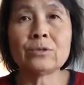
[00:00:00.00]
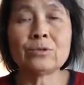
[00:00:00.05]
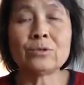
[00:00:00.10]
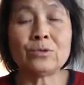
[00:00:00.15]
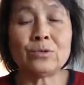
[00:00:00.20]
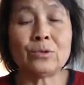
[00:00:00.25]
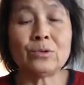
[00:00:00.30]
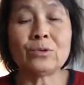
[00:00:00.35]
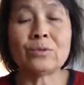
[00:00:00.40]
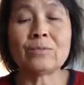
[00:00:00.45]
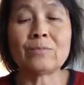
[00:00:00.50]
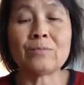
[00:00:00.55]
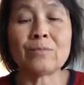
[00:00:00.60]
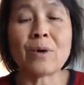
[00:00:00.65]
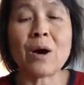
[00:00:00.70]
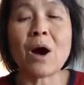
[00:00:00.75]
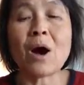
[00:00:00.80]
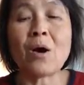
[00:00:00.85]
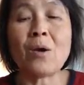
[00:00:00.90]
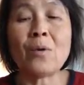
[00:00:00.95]
soup.
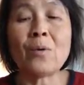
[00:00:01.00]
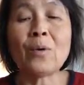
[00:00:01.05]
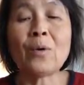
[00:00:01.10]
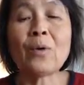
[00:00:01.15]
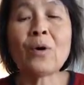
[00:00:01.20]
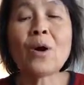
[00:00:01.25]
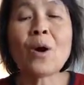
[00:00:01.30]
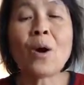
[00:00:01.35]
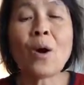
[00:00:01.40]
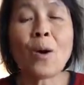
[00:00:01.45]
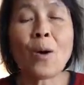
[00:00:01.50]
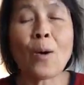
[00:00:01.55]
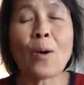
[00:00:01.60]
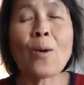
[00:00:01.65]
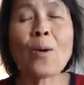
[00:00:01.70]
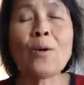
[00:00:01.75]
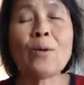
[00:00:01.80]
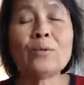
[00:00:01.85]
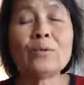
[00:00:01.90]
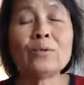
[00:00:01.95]
Bowl
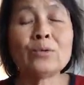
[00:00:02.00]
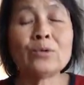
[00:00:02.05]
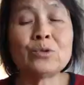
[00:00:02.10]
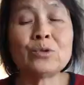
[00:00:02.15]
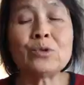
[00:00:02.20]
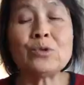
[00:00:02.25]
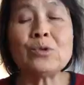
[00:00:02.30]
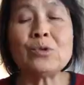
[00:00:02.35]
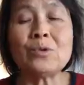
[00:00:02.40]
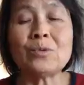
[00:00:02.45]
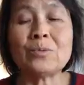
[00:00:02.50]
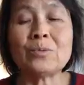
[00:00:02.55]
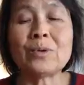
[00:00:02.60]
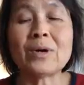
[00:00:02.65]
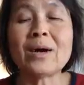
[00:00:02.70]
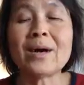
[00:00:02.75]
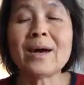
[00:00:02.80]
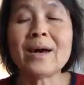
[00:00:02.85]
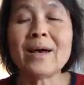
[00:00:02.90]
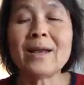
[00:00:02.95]
of soup.
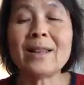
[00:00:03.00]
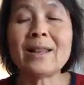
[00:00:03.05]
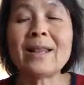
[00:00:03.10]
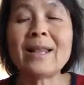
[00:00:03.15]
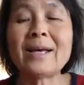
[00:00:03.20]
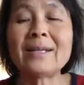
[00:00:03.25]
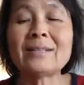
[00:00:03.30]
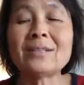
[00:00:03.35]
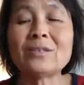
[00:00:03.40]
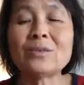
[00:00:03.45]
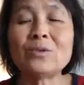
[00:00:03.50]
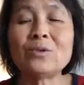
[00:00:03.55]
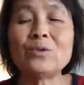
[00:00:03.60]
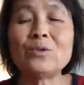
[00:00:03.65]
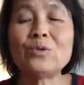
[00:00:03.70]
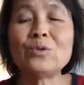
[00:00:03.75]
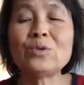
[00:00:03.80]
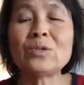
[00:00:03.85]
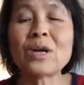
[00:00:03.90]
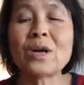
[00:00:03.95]
Let's
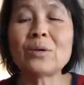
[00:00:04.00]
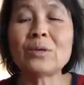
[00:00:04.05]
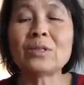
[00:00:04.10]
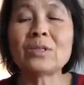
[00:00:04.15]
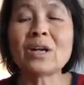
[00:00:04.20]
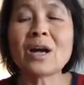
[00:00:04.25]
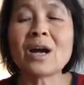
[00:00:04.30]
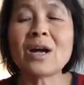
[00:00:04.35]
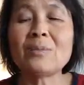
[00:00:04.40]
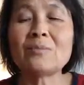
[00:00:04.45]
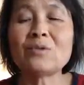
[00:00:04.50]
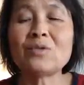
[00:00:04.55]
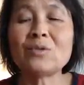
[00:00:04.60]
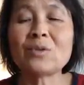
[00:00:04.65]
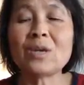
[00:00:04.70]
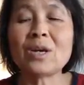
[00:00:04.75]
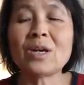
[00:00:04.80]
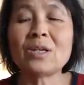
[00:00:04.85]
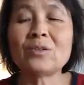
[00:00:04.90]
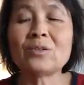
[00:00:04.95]
use our time
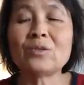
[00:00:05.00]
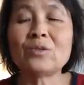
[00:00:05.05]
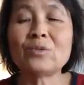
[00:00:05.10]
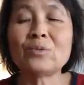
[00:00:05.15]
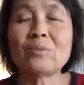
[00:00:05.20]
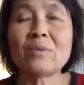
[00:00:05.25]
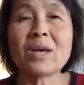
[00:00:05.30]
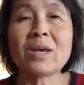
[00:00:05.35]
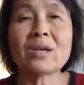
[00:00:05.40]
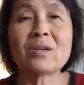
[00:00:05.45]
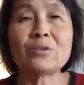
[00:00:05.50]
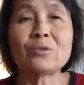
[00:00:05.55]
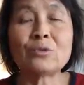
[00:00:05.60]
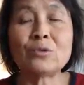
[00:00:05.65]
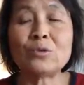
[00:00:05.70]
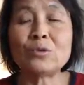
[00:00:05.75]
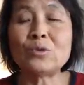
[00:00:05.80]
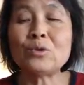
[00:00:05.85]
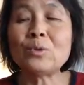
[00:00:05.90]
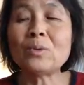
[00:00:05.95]
together to make a
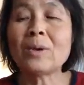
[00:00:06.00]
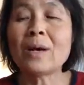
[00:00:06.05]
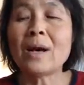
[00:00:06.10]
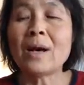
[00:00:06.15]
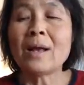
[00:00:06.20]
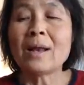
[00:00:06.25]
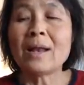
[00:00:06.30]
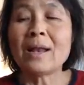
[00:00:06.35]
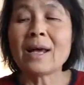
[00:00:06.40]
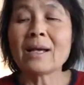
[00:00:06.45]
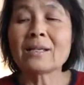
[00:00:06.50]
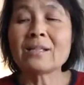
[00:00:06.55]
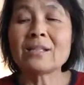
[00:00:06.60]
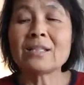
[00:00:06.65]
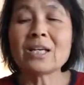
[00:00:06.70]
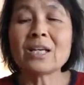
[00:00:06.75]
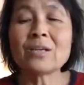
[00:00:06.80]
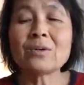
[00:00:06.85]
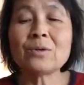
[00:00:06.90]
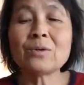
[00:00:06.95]
soup like
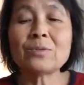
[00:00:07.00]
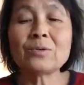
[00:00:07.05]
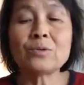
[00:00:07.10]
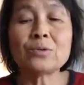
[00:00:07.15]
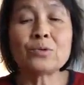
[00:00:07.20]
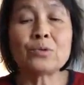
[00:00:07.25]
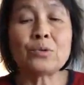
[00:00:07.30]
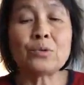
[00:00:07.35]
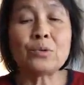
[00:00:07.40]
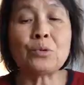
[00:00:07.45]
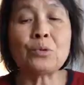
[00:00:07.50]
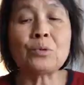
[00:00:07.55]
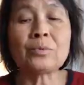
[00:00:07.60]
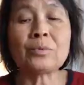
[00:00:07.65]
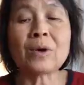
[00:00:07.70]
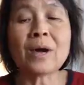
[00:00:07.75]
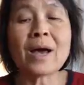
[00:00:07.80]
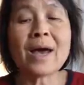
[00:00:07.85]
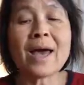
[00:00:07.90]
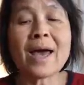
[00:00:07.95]
Jacob's
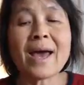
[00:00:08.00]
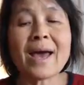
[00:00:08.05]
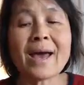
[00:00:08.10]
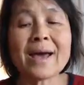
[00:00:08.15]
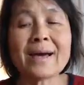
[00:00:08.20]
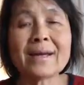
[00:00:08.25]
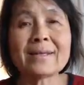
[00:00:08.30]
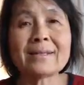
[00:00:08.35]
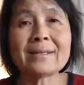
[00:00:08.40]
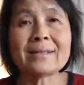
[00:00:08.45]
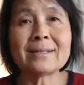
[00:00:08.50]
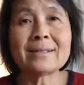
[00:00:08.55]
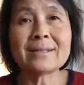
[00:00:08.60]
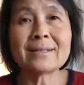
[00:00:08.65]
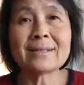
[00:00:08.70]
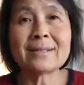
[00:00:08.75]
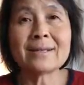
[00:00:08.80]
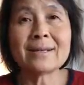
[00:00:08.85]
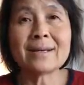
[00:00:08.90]
soup. Ask,